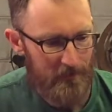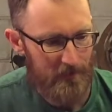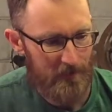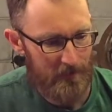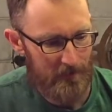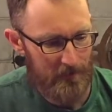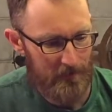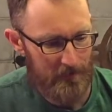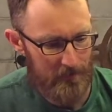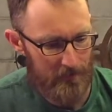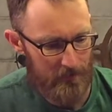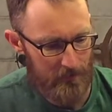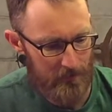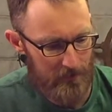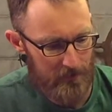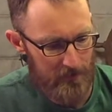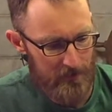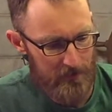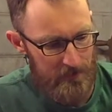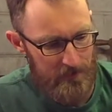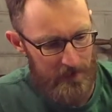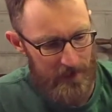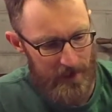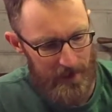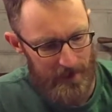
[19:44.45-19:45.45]
In order
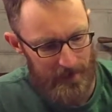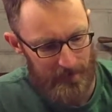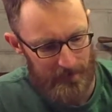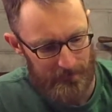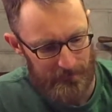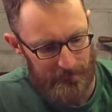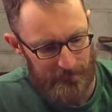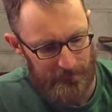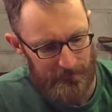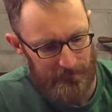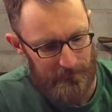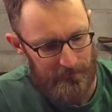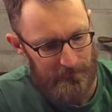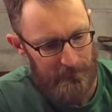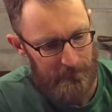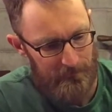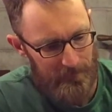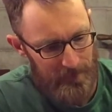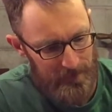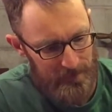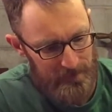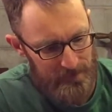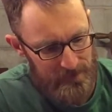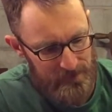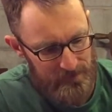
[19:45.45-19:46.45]
to do that, I've
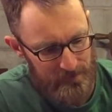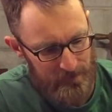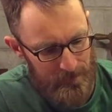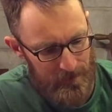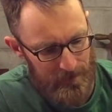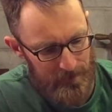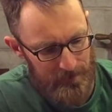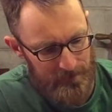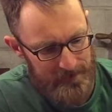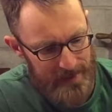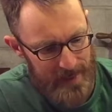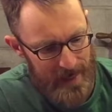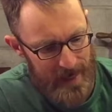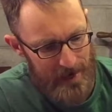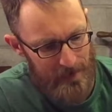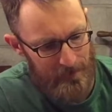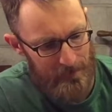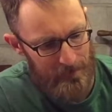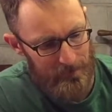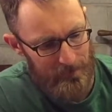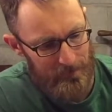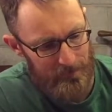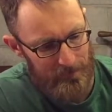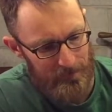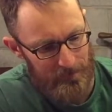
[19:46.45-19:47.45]
made a small
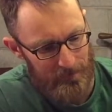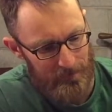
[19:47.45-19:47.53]
dowel